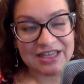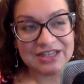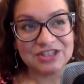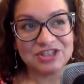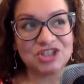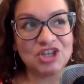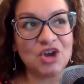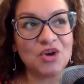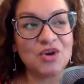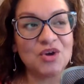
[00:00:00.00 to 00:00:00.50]

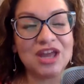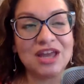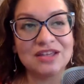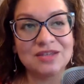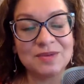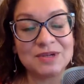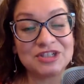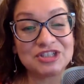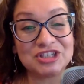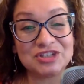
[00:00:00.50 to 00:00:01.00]
So,
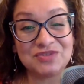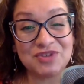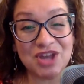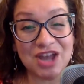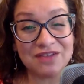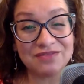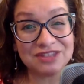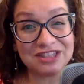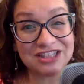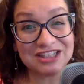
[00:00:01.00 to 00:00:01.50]
especially if you
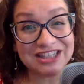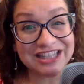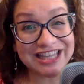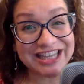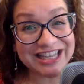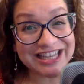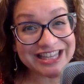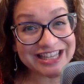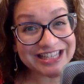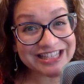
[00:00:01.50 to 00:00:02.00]
have little
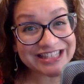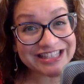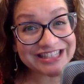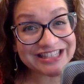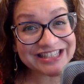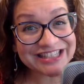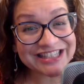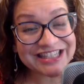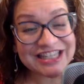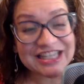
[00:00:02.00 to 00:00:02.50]

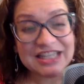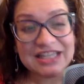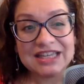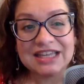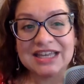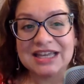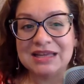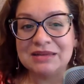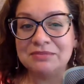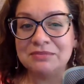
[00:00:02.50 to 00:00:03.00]
kids,
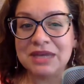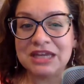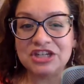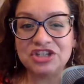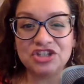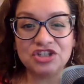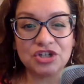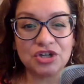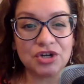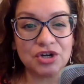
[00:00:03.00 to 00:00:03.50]
make
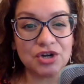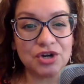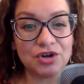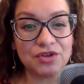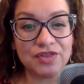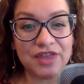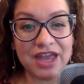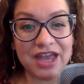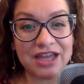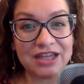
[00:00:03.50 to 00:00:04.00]
sure
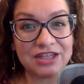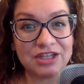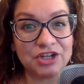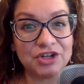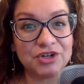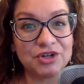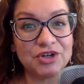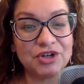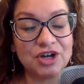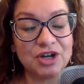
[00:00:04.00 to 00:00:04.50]
that
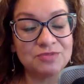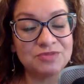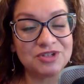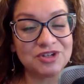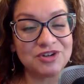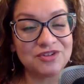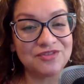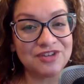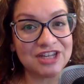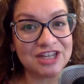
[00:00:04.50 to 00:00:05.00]
you're
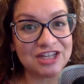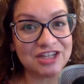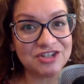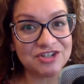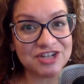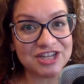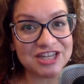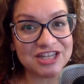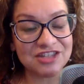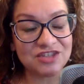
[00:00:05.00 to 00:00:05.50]
observing
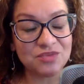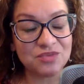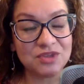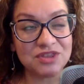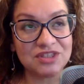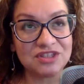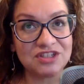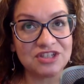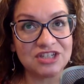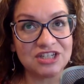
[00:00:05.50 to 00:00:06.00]
your kids
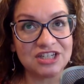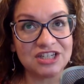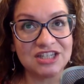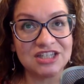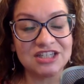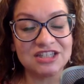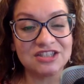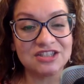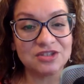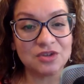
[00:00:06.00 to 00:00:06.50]
with the
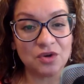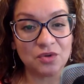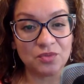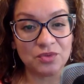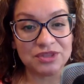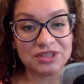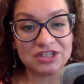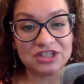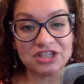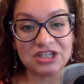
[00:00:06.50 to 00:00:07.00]
chickens or
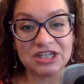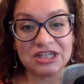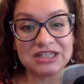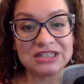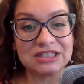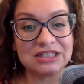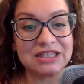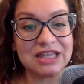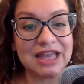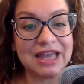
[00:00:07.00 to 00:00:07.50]
with the
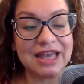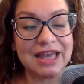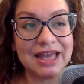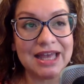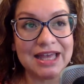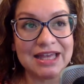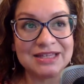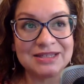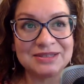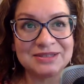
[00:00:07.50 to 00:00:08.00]
chicks
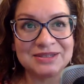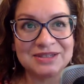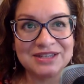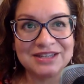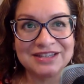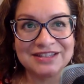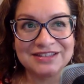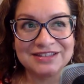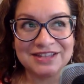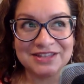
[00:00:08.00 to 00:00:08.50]
and
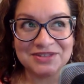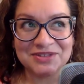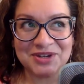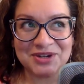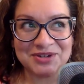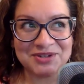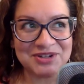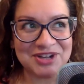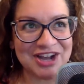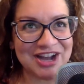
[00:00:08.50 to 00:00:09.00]
that
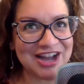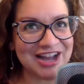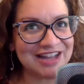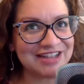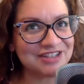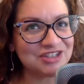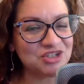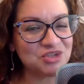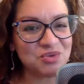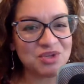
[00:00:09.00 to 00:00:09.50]
they're
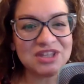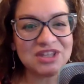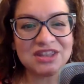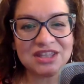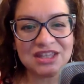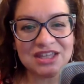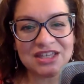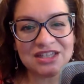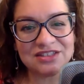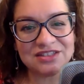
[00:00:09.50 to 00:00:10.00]
not doing
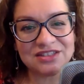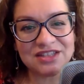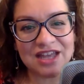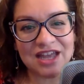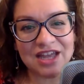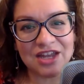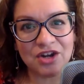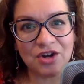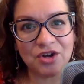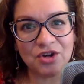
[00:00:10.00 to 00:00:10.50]
things
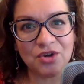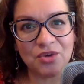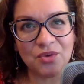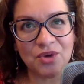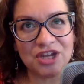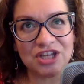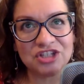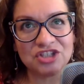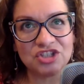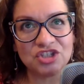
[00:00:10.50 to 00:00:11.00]
that are
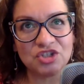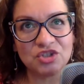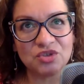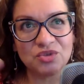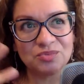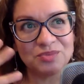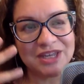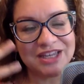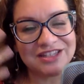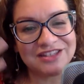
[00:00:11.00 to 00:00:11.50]
going
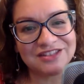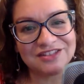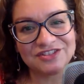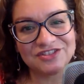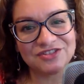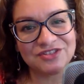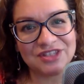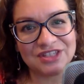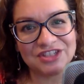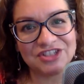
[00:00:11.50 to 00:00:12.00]
to make
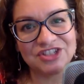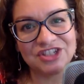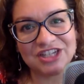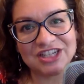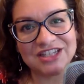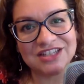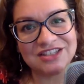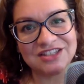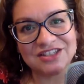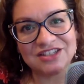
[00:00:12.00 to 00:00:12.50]
the
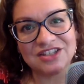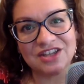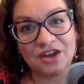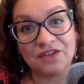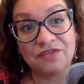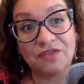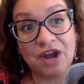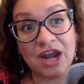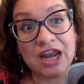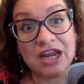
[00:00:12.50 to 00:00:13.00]
chickens
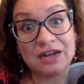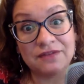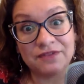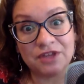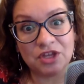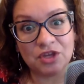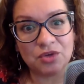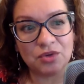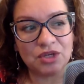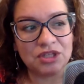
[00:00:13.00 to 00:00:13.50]
afraid of
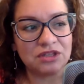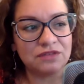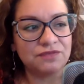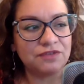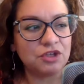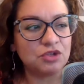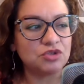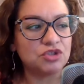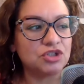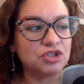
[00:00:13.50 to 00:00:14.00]
you in the
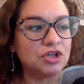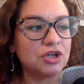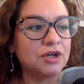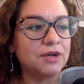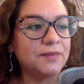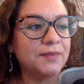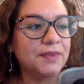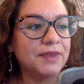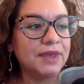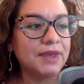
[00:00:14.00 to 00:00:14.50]
future.
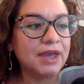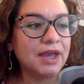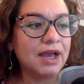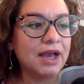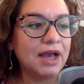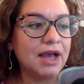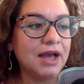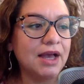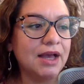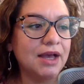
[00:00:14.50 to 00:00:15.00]

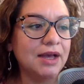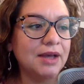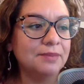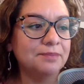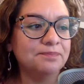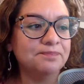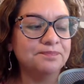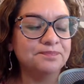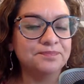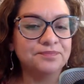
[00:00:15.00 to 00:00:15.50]

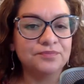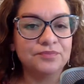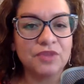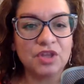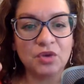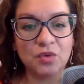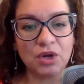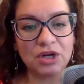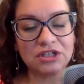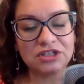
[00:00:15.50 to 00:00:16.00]
Um,
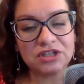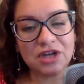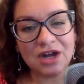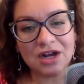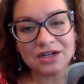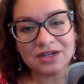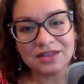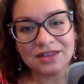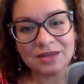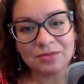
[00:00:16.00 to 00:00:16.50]
you want to
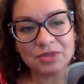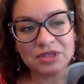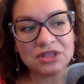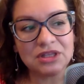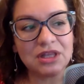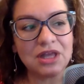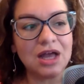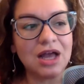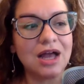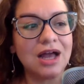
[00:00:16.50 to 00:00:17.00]
talk to them a
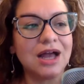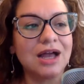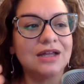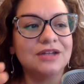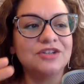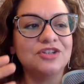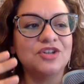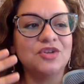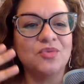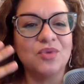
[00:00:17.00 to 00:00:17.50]

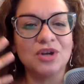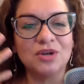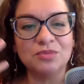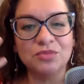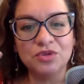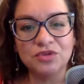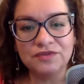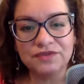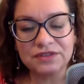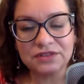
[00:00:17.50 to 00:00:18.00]
lot. You want to
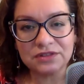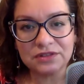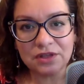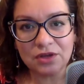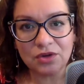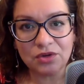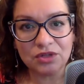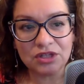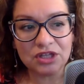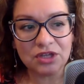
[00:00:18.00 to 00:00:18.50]
move
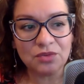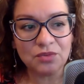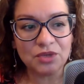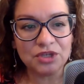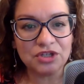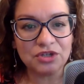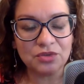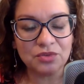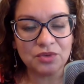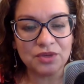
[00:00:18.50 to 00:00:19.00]
slowly
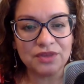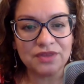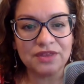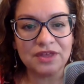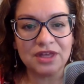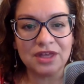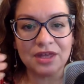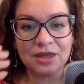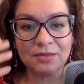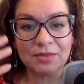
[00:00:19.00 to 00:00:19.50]
when you're with
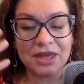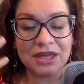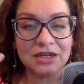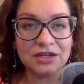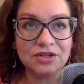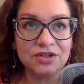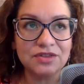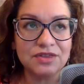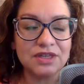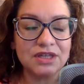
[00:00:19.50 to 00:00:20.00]
them. And a
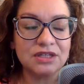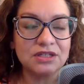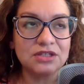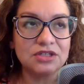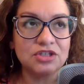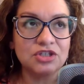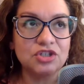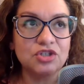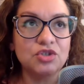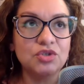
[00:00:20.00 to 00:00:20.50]
good thing
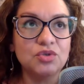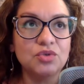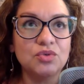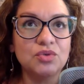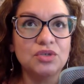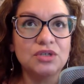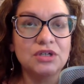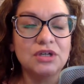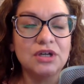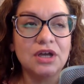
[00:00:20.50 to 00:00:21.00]
to do
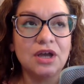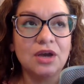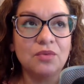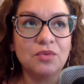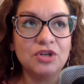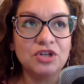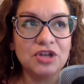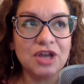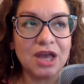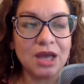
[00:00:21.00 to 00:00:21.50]

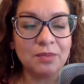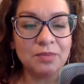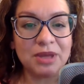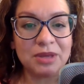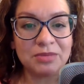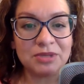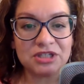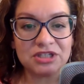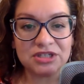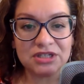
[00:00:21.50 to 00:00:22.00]
when you have
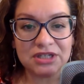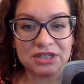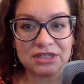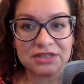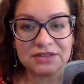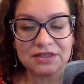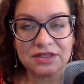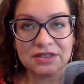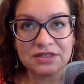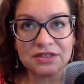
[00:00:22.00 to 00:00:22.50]
baby
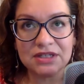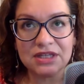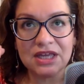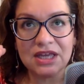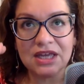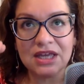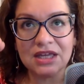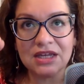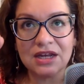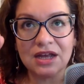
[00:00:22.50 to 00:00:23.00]
chicks is to
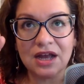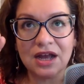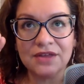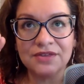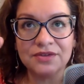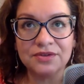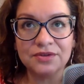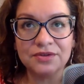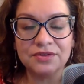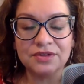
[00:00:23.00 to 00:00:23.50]
get
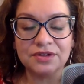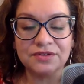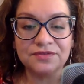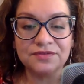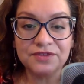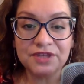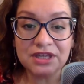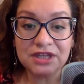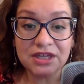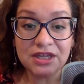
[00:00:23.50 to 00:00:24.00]
either their
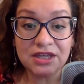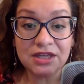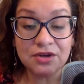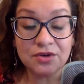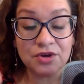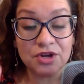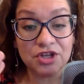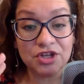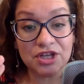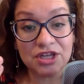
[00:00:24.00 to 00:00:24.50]
feed
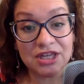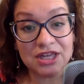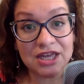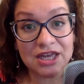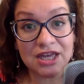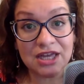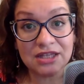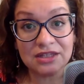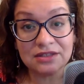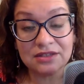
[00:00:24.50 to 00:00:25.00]
or you can
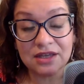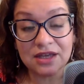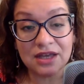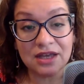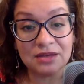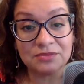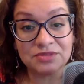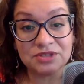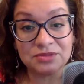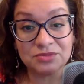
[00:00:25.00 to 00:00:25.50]
get
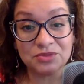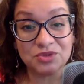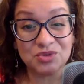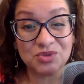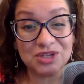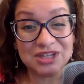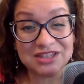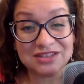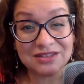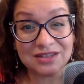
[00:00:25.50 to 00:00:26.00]
um, some
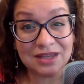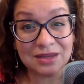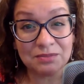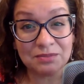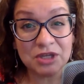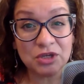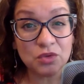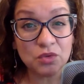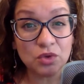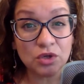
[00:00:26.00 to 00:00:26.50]
treats like
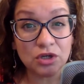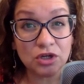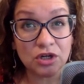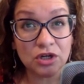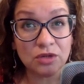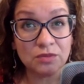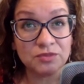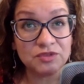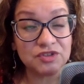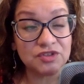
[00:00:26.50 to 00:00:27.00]

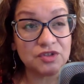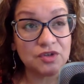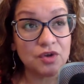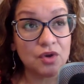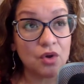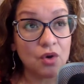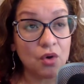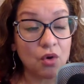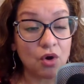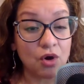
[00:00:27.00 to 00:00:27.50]
mealworms
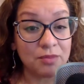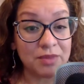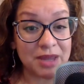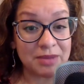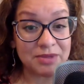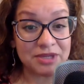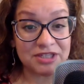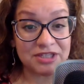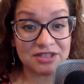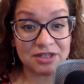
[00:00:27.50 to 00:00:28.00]
or
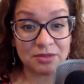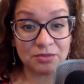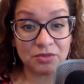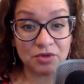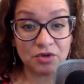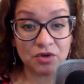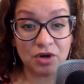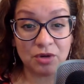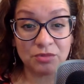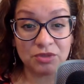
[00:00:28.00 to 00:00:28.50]
maybe
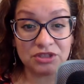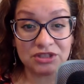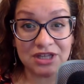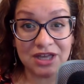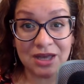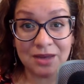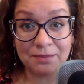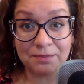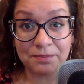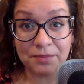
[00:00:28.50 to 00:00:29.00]
some crumbled
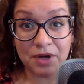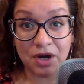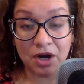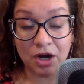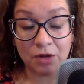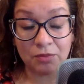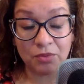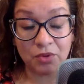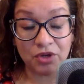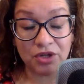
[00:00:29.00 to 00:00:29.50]
up
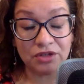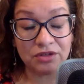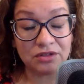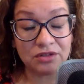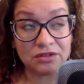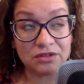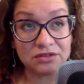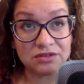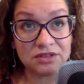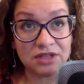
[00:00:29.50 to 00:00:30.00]
hard
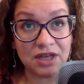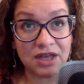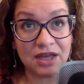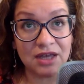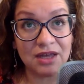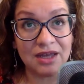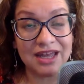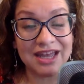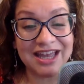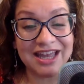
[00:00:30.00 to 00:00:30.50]
boiled
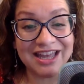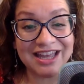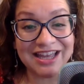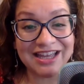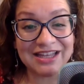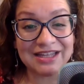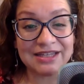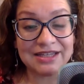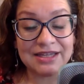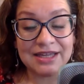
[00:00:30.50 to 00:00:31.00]
uh,
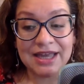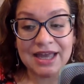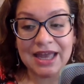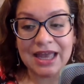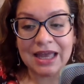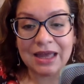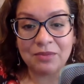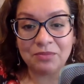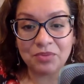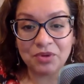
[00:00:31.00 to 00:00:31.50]
egg
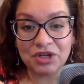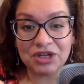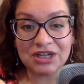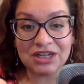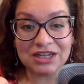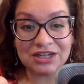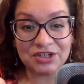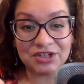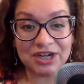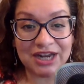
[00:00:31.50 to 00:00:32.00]
and put it
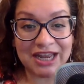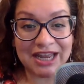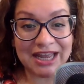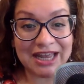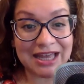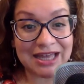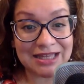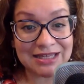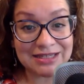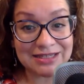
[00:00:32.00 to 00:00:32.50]
in your
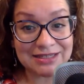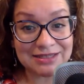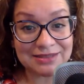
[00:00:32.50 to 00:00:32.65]
hand.